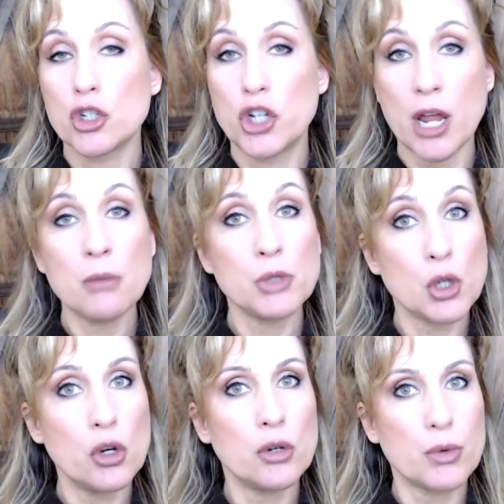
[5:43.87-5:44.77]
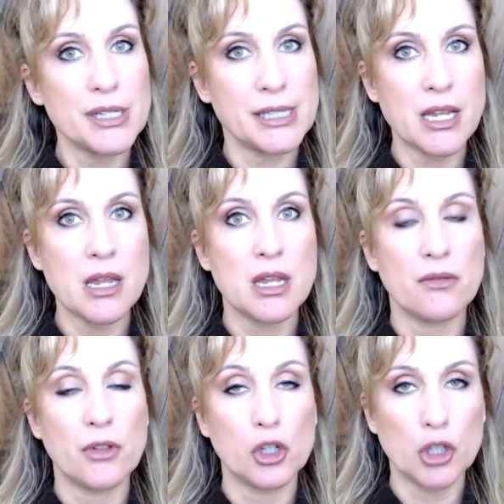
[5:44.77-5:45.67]
James could
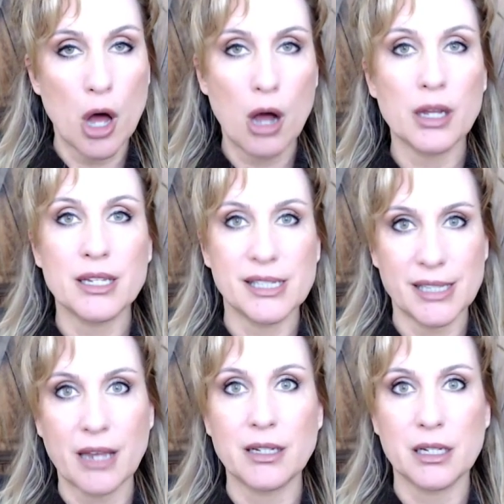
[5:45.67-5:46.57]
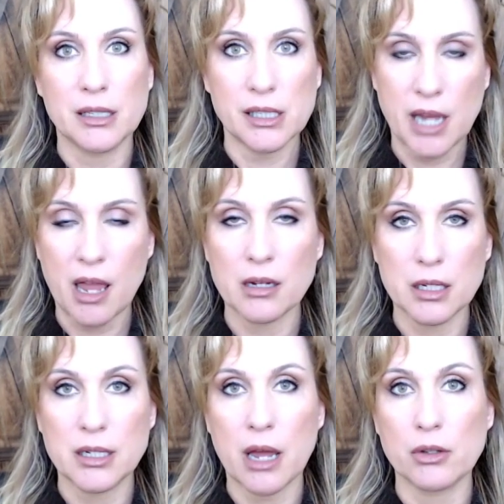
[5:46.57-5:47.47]
receive the longest sentence
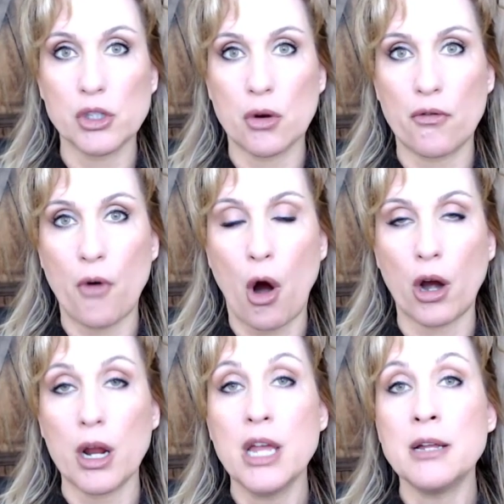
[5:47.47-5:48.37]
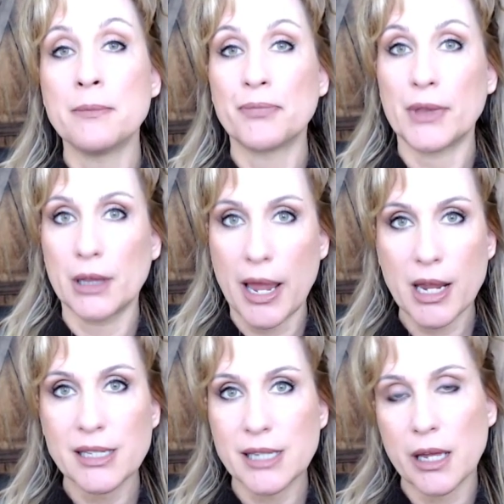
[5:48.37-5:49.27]
handed down so far,
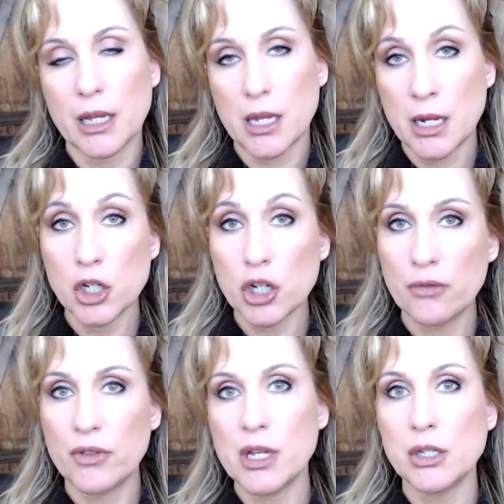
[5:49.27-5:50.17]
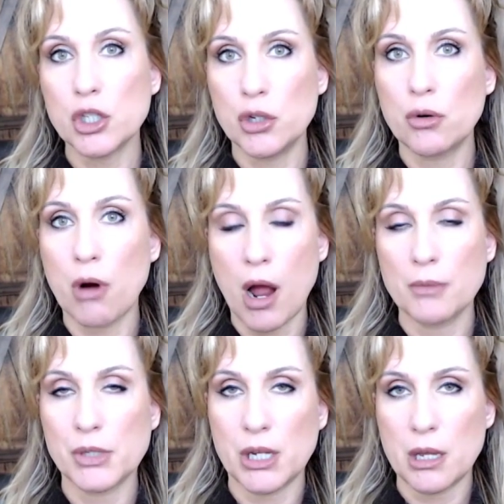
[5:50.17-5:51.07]
like I said, each of these two
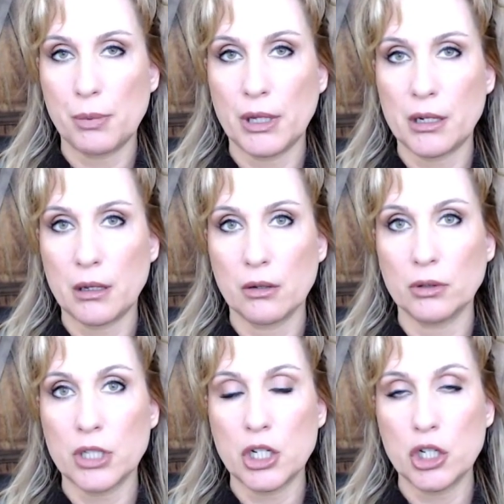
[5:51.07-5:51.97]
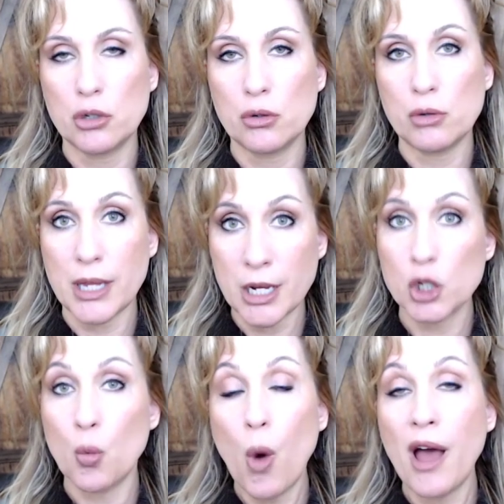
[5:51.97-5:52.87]
crimes that he pleaded guilty to,
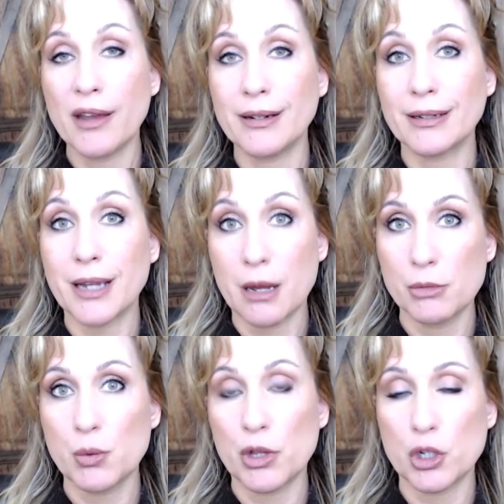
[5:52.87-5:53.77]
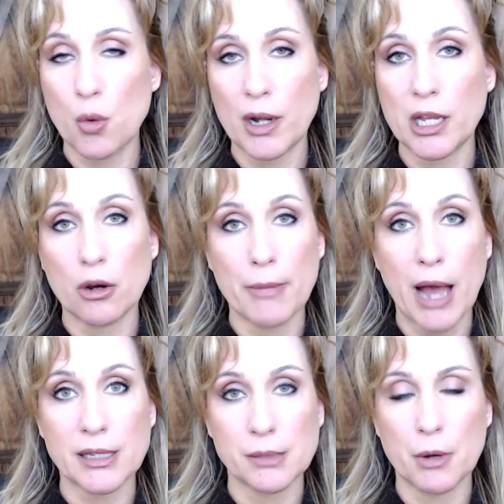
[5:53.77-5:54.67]
each one comes with a 20 year
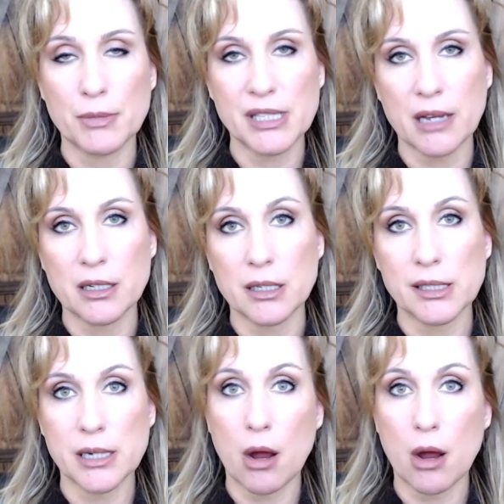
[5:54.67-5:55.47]
maximum sentence.